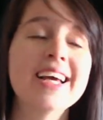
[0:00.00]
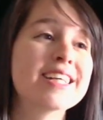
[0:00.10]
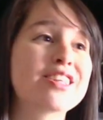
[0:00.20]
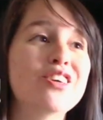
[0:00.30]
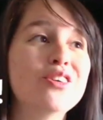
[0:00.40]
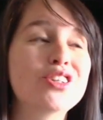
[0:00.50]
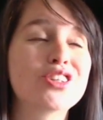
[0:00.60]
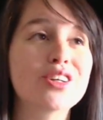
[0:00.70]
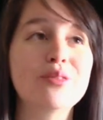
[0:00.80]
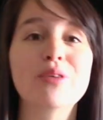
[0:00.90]
So you
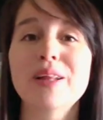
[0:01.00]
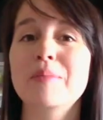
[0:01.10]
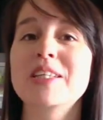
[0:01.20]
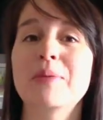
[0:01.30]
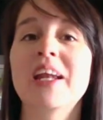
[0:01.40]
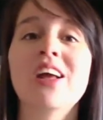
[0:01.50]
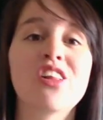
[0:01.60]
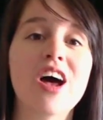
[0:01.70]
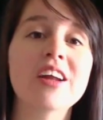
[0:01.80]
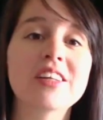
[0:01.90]
shouldn't really be spending a
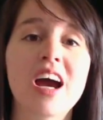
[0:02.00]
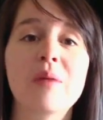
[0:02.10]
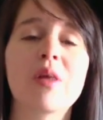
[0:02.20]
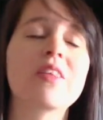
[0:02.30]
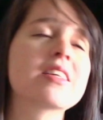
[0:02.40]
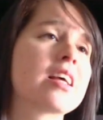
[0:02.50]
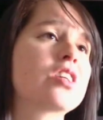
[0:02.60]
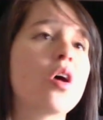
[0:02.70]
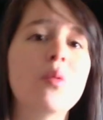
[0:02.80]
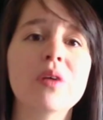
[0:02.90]
lot of time on things that
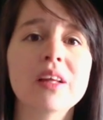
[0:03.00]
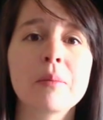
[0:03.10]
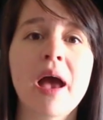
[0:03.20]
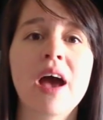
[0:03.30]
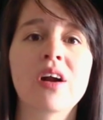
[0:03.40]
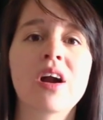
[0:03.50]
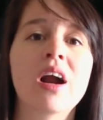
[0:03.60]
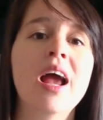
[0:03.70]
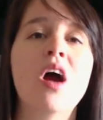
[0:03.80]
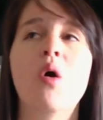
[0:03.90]
don't really matter,
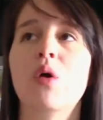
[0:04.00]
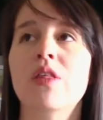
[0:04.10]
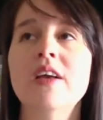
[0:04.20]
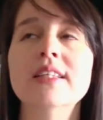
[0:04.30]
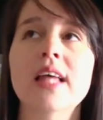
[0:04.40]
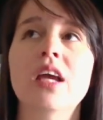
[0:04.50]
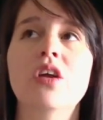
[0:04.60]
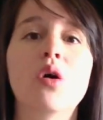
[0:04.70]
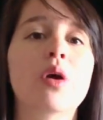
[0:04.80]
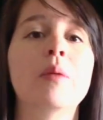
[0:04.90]
or things that,
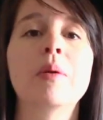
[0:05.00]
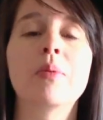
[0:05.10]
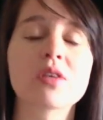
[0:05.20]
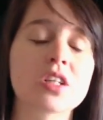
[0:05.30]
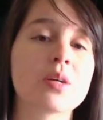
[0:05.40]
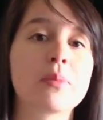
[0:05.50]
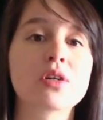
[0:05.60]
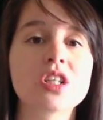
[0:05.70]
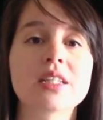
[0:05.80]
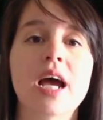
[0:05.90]
could be
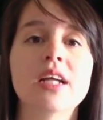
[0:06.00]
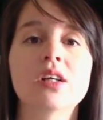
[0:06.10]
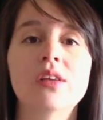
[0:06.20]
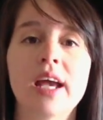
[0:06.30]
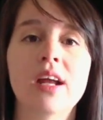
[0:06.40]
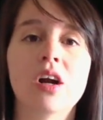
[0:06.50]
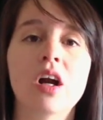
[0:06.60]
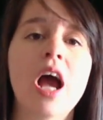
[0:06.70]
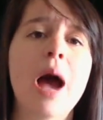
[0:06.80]
pushed aside till later.